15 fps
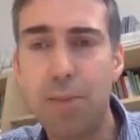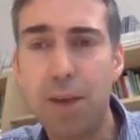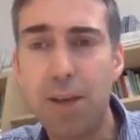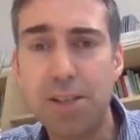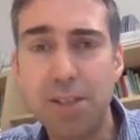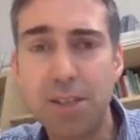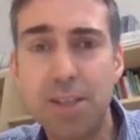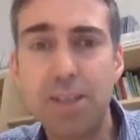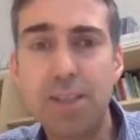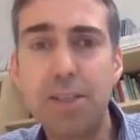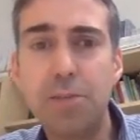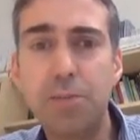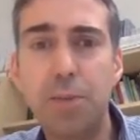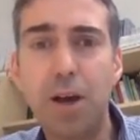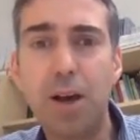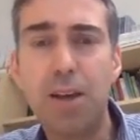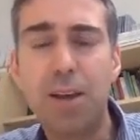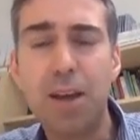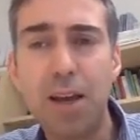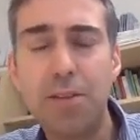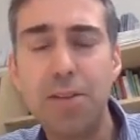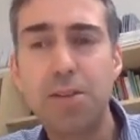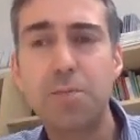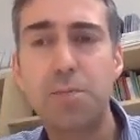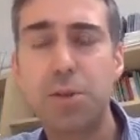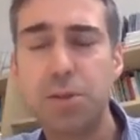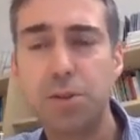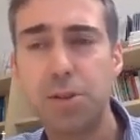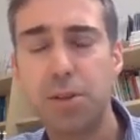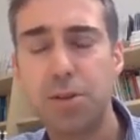Basically, again, this
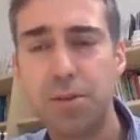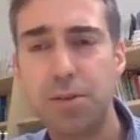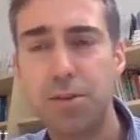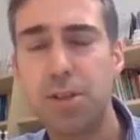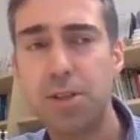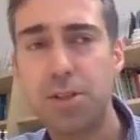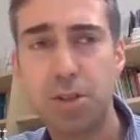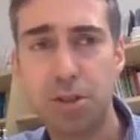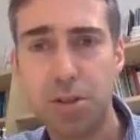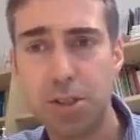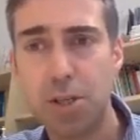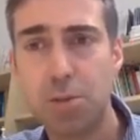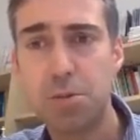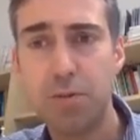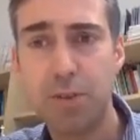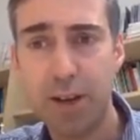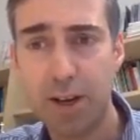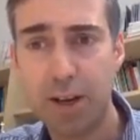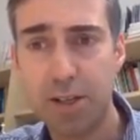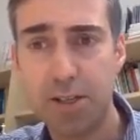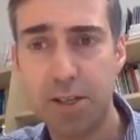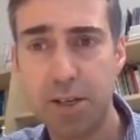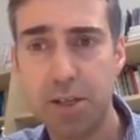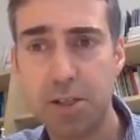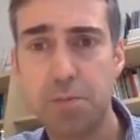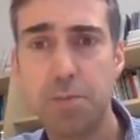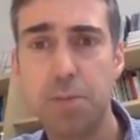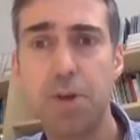builds on this concept of analytics,